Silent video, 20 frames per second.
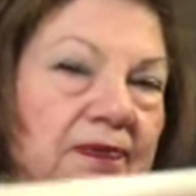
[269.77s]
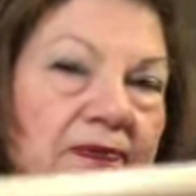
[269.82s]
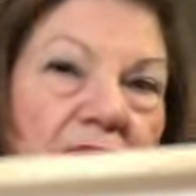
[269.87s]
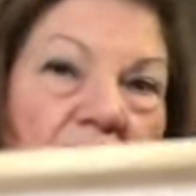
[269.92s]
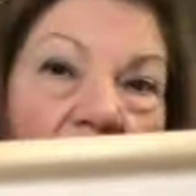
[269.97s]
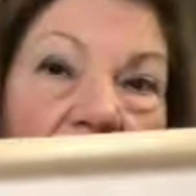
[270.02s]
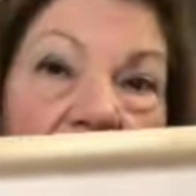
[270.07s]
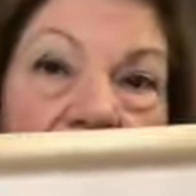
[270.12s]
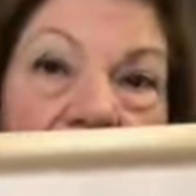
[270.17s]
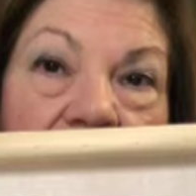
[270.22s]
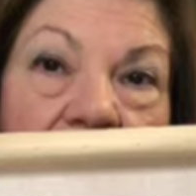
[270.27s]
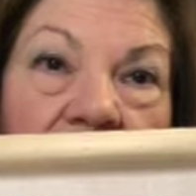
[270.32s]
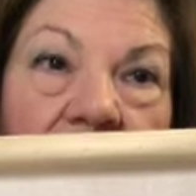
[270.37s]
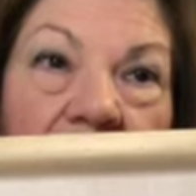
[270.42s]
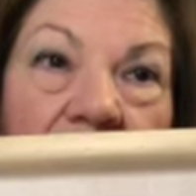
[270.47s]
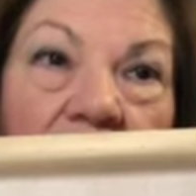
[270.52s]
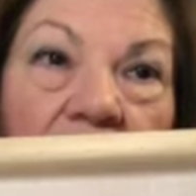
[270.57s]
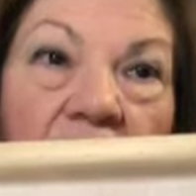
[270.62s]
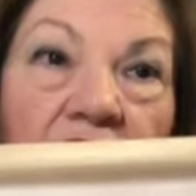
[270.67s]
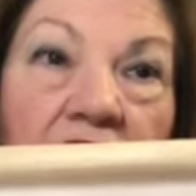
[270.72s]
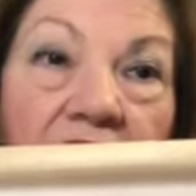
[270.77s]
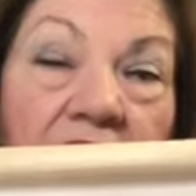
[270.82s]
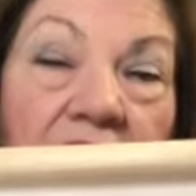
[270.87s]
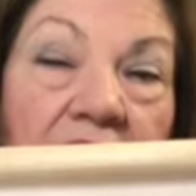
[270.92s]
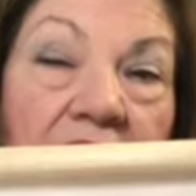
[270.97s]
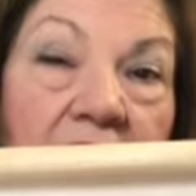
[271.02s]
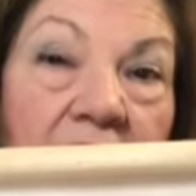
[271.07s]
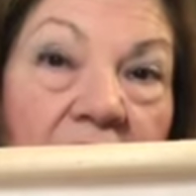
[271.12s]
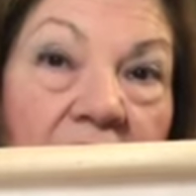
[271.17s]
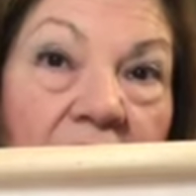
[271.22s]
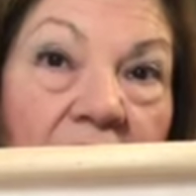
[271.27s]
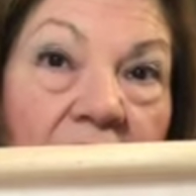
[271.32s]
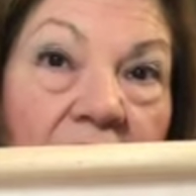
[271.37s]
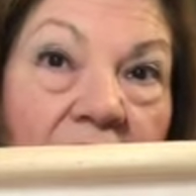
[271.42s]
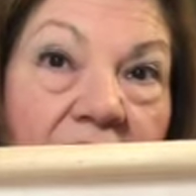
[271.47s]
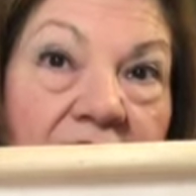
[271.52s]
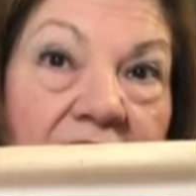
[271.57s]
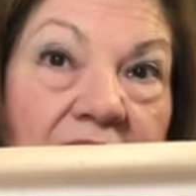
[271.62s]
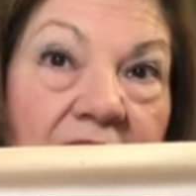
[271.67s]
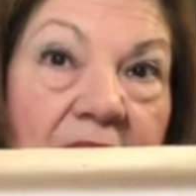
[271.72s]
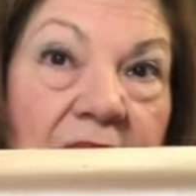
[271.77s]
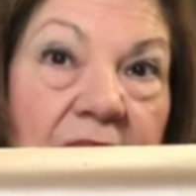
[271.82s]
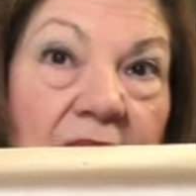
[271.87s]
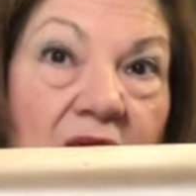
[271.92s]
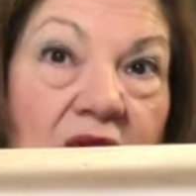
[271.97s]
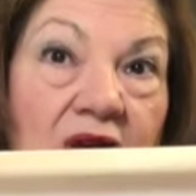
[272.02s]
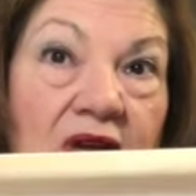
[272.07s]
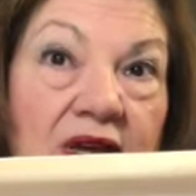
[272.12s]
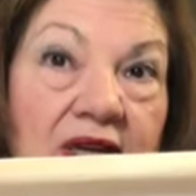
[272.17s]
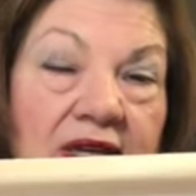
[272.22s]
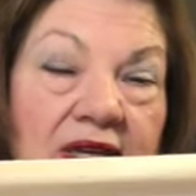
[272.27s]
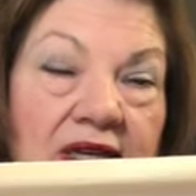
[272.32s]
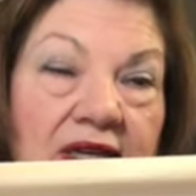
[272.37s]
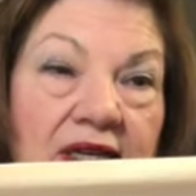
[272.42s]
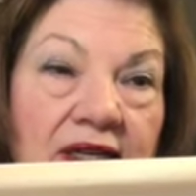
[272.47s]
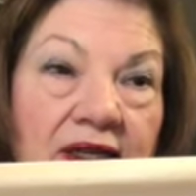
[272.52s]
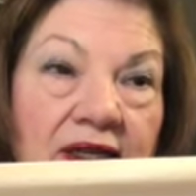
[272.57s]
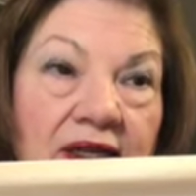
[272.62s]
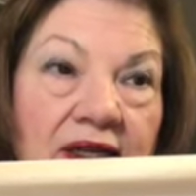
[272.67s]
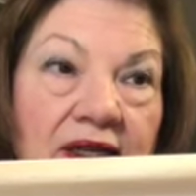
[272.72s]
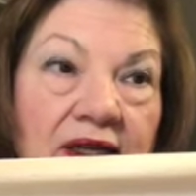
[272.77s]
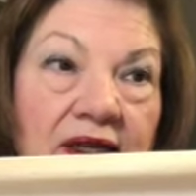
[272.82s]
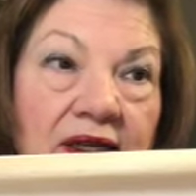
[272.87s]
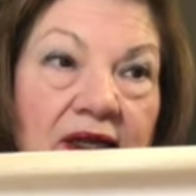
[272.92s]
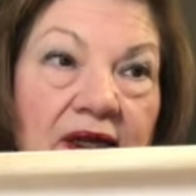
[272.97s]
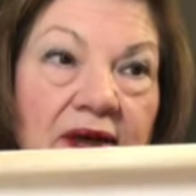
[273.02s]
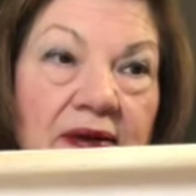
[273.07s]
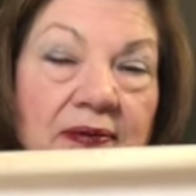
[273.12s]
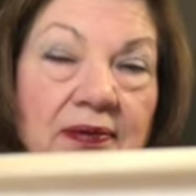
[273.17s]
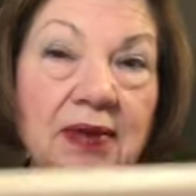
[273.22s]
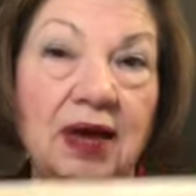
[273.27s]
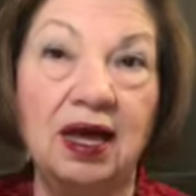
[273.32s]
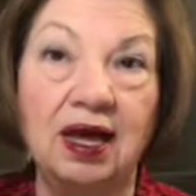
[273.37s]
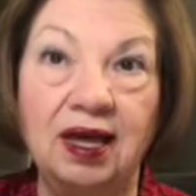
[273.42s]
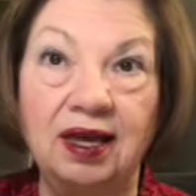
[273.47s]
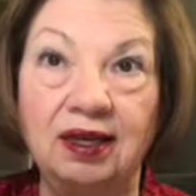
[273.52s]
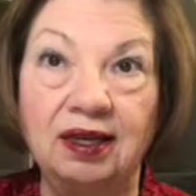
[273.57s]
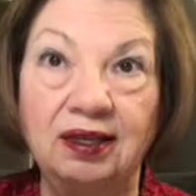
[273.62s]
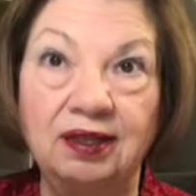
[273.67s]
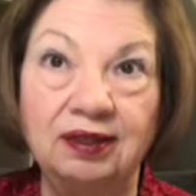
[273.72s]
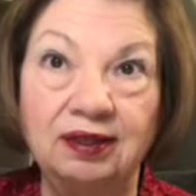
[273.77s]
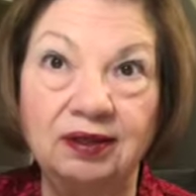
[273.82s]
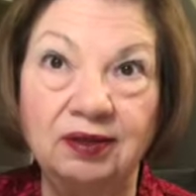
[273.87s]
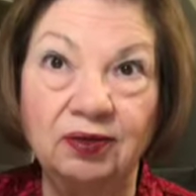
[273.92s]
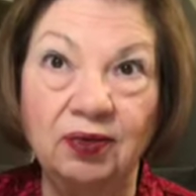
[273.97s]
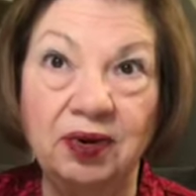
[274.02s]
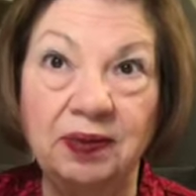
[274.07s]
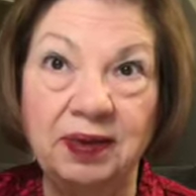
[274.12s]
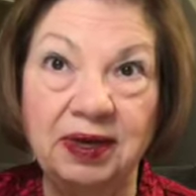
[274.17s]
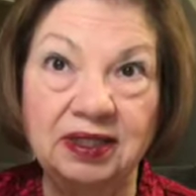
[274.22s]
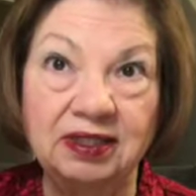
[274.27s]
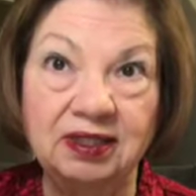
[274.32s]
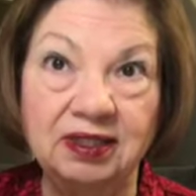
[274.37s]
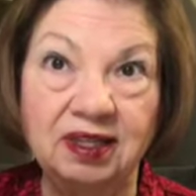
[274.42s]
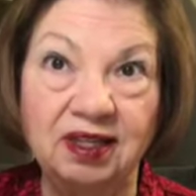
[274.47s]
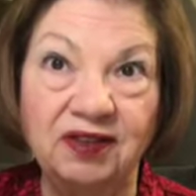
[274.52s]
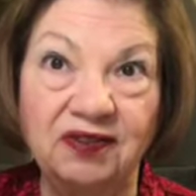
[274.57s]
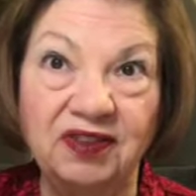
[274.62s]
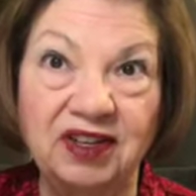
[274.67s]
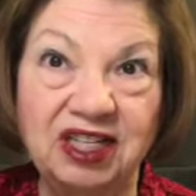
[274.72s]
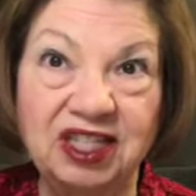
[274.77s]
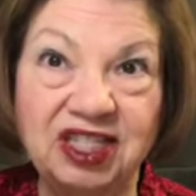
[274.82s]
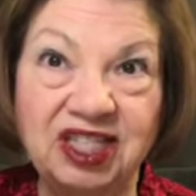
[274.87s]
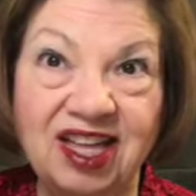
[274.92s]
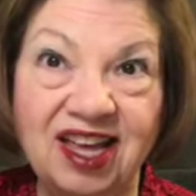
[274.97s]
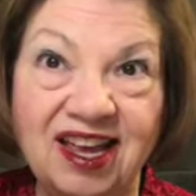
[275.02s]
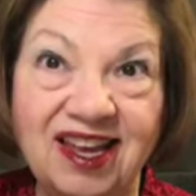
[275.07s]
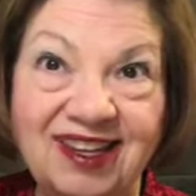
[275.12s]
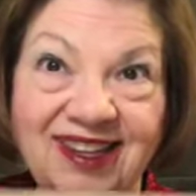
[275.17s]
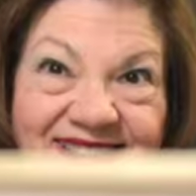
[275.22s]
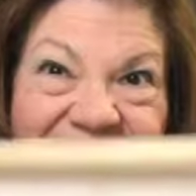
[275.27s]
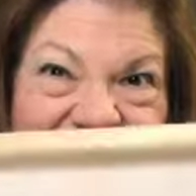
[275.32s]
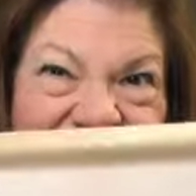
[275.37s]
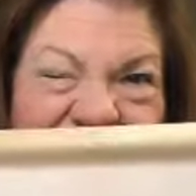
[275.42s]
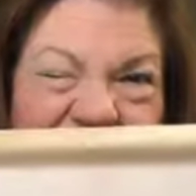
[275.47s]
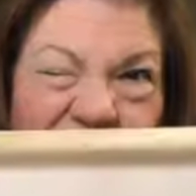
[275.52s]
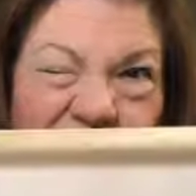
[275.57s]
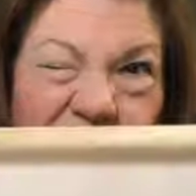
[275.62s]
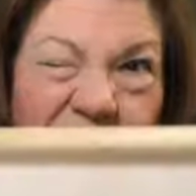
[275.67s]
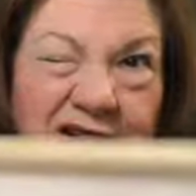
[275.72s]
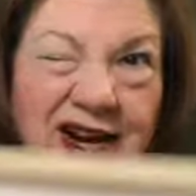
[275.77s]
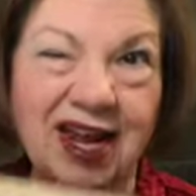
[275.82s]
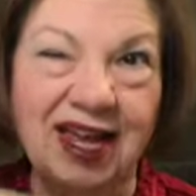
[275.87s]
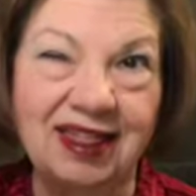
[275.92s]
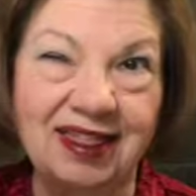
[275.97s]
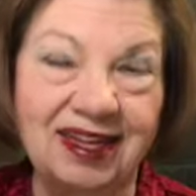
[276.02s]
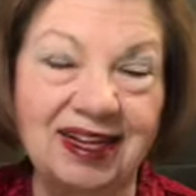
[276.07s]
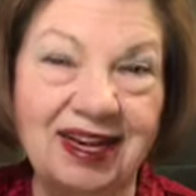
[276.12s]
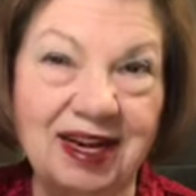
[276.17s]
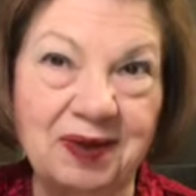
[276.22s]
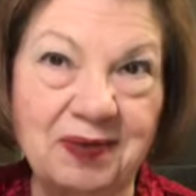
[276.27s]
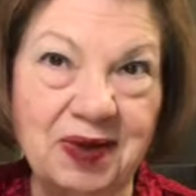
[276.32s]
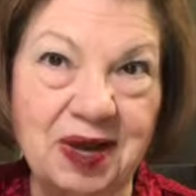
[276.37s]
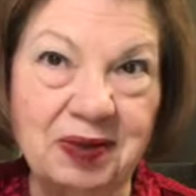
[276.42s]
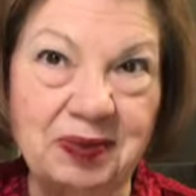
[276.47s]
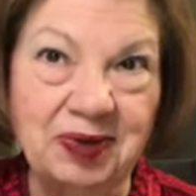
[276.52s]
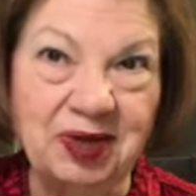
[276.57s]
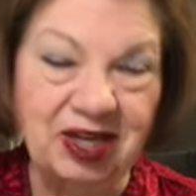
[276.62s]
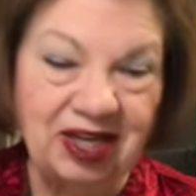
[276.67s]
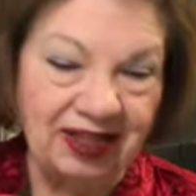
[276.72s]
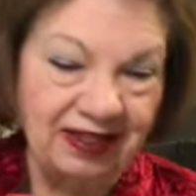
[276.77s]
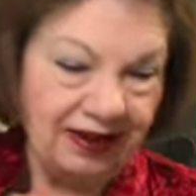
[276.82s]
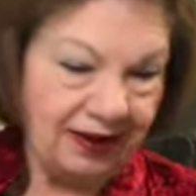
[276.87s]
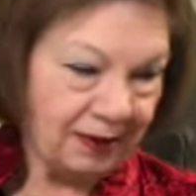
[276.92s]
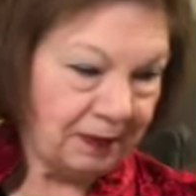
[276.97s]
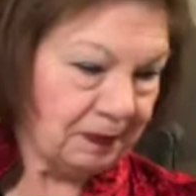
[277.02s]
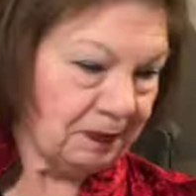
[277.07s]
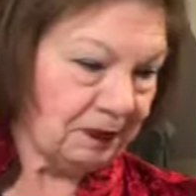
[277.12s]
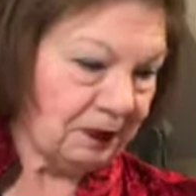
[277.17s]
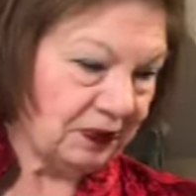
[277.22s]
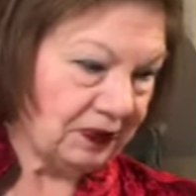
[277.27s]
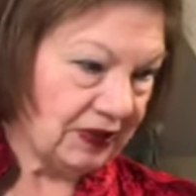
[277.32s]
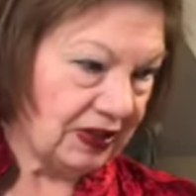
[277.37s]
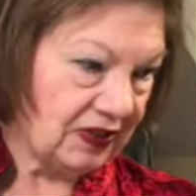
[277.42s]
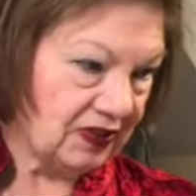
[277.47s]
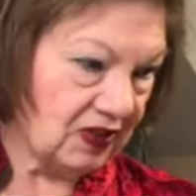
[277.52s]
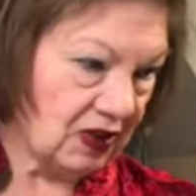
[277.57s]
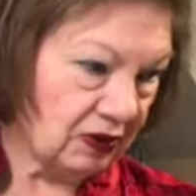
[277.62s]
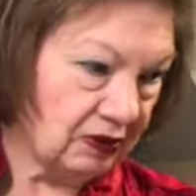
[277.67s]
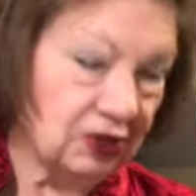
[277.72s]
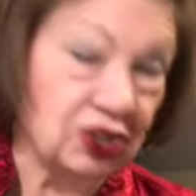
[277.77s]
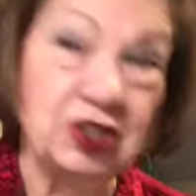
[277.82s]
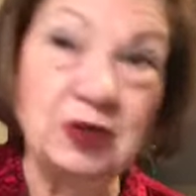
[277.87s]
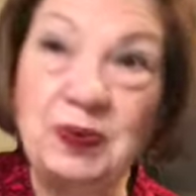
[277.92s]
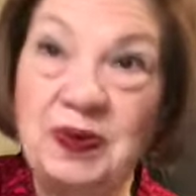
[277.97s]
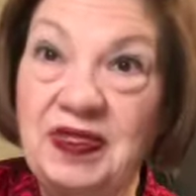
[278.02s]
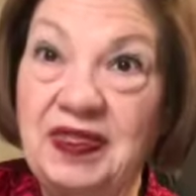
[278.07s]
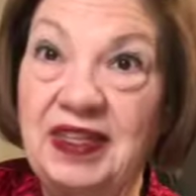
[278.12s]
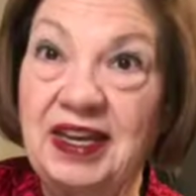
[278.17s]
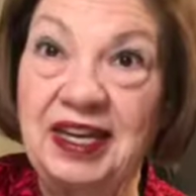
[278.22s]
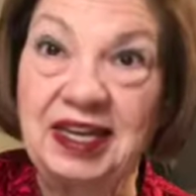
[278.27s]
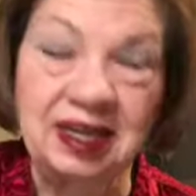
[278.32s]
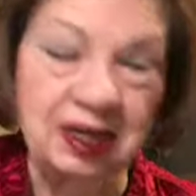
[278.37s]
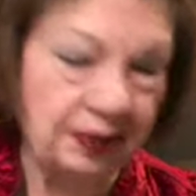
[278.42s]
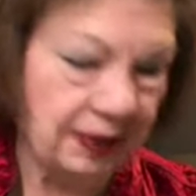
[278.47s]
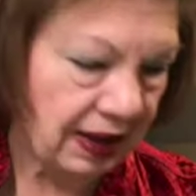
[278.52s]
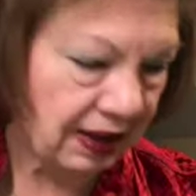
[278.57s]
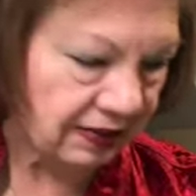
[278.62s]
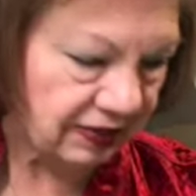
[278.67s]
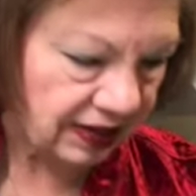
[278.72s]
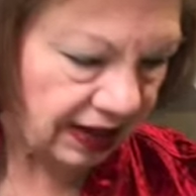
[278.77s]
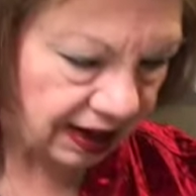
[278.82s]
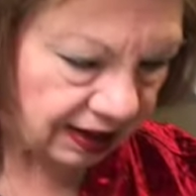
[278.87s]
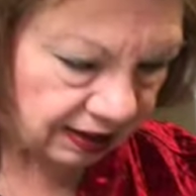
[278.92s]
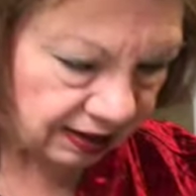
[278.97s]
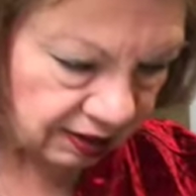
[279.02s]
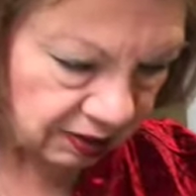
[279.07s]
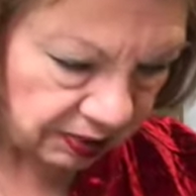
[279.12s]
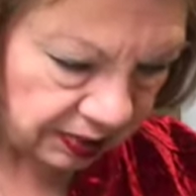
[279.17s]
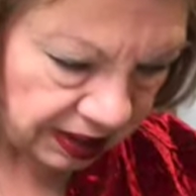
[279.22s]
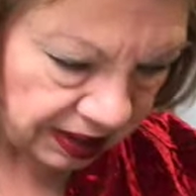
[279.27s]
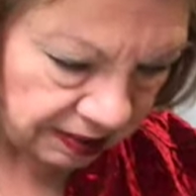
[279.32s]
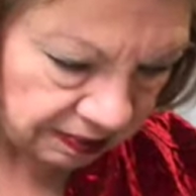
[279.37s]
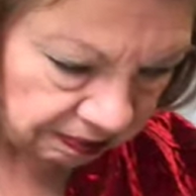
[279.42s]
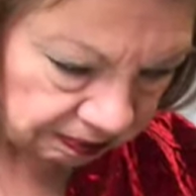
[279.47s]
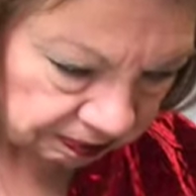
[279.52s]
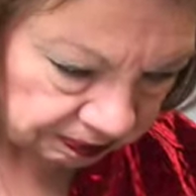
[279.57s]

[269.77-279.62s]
but it could very well wind up on my 3 months to the finish line. This is one I think I might put in there, so just been thinking about that a little bit,